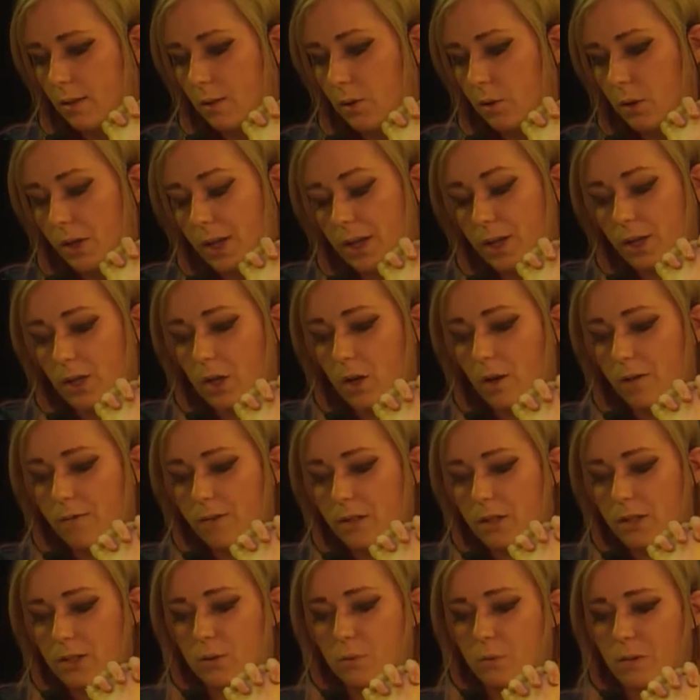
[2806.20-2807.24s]
you can
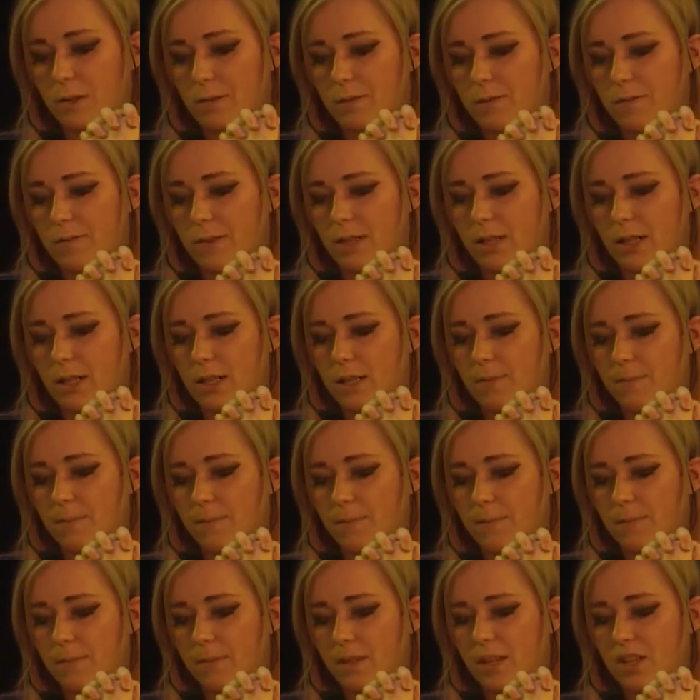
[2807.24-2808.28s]
cover it with
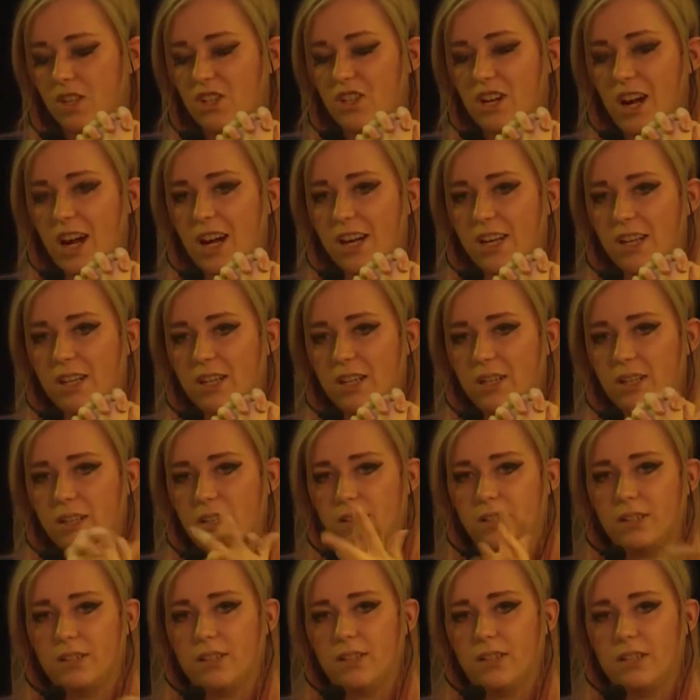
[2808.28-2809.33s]
shiny,
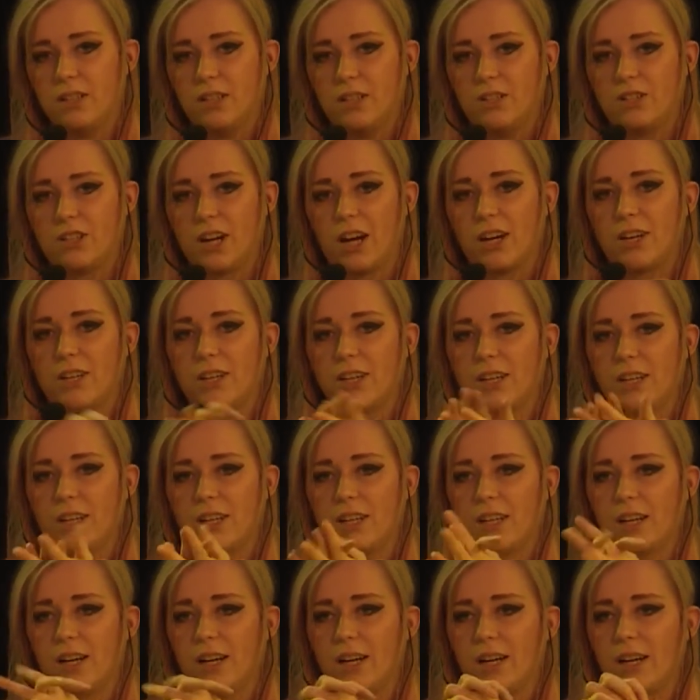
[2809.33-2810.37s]

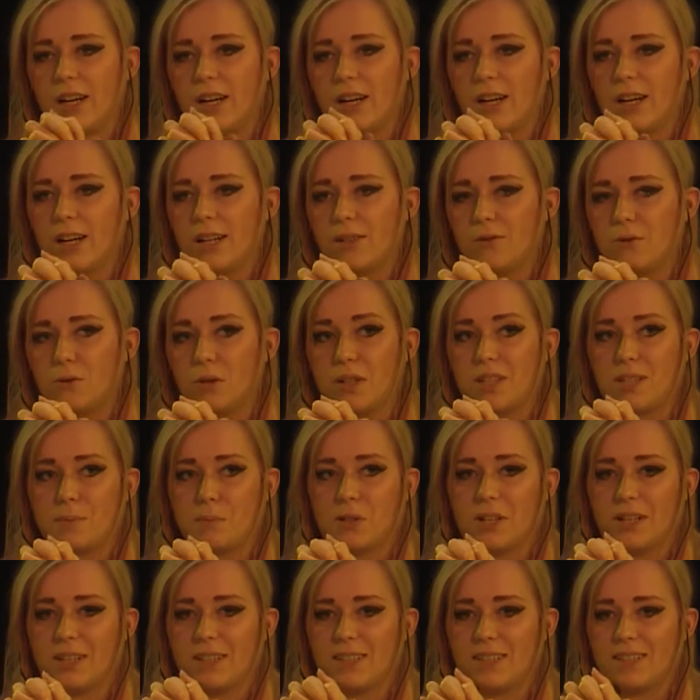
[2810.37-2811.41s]

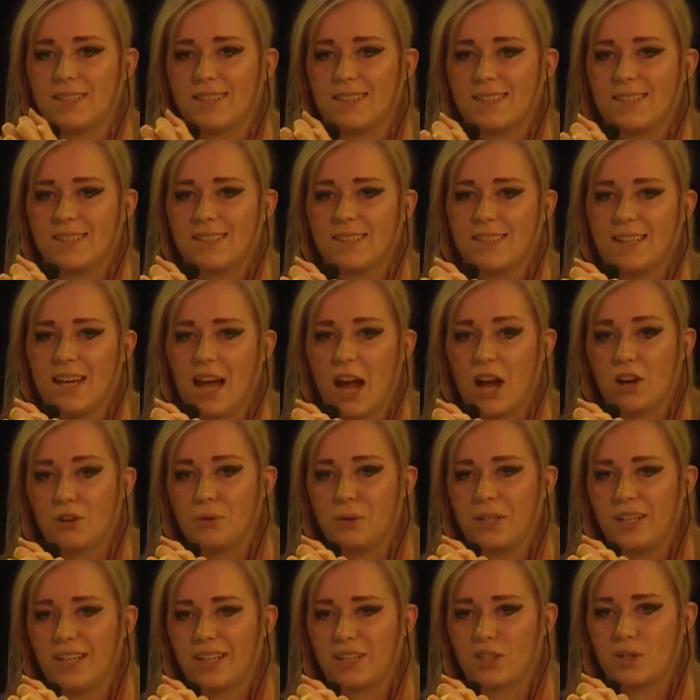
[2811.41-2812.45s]
transparent
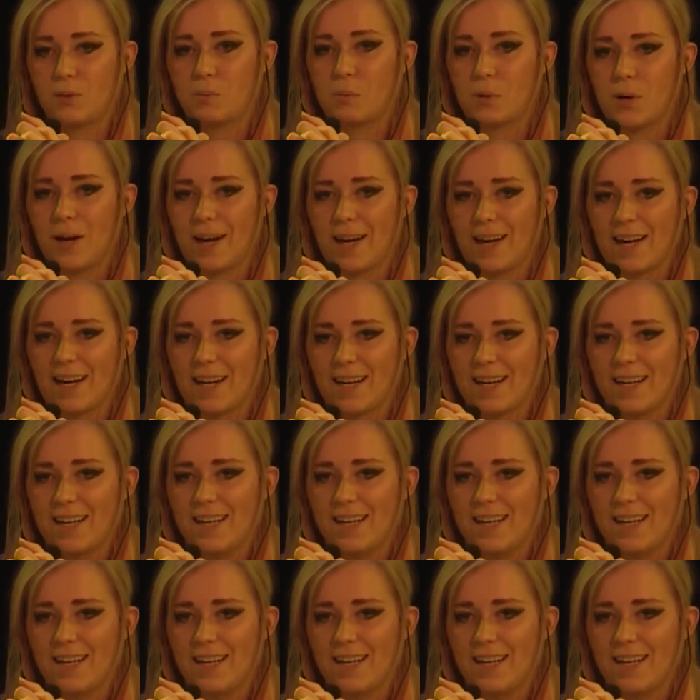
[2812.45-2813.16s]
acrylic spray.